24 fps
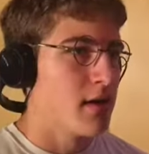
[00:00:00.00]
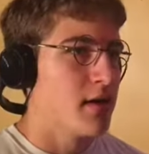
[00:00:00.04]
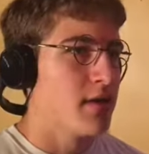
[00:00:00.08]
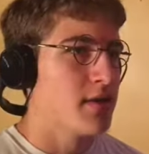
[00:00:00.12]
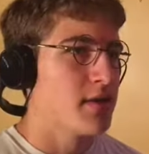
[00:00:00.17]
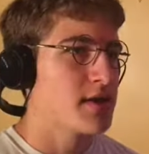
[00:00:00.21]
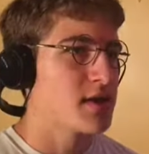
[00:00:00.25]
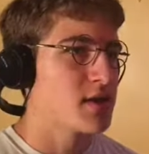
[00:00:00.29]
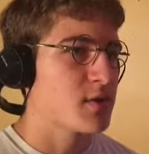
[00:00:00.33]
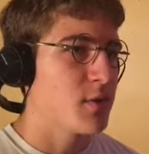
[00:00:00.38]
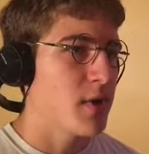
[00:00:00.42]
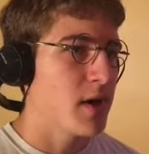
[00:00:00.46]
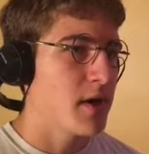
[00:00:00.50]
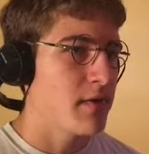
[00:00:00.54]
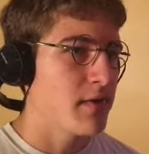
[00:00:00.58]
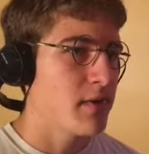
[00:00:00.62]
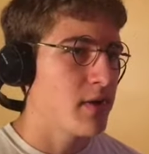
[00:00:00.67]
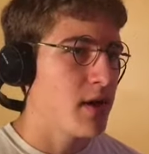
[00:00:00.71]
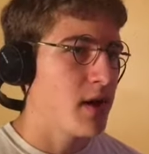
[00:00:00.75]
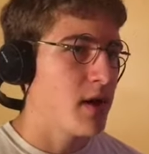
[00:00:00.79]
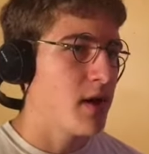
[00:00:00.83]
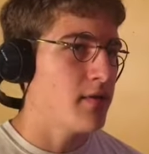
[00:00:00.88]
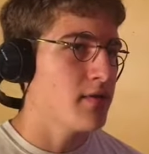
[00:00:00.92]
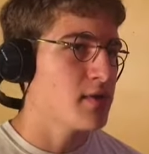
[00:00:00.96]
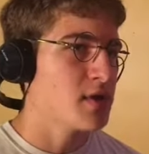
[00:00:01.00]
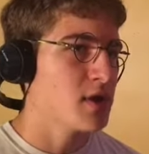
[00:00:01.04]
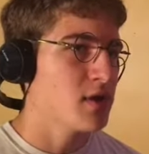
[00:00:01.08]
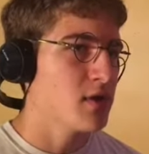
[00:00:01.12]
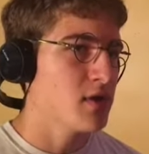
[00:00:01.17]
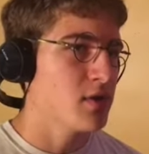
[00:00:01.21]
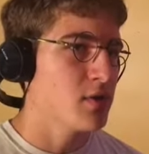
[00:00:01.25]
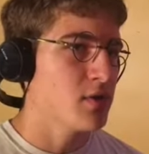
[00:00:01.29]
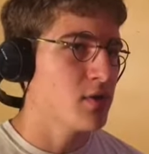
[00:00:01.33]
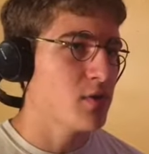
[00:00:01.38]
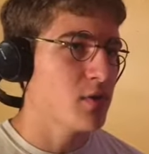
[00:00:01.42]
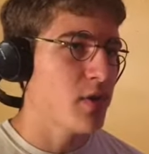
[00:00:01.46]
The square root of
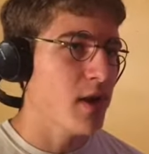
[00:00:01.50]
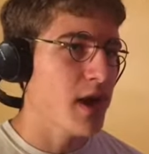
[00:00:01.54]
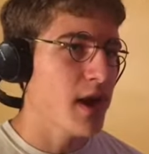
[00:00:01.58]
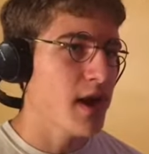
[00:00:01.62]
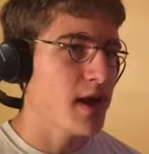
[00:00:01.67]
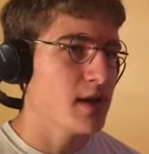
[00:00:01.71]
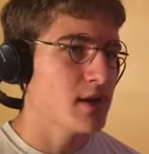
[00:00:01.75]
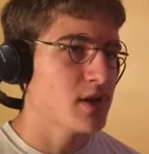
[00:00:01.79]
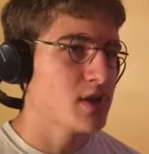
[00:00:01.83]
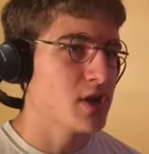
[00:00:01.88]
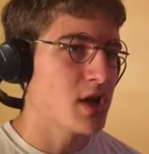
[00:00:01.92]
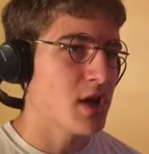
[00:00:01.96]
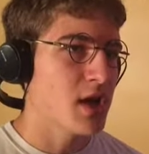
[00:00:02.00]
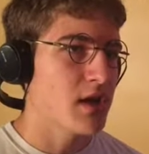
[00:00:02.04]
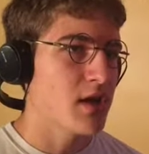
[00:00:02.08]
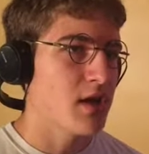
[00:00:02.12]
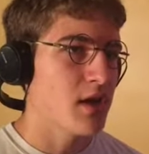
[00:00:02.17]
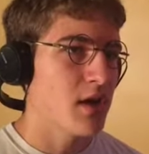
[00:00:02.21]
2h and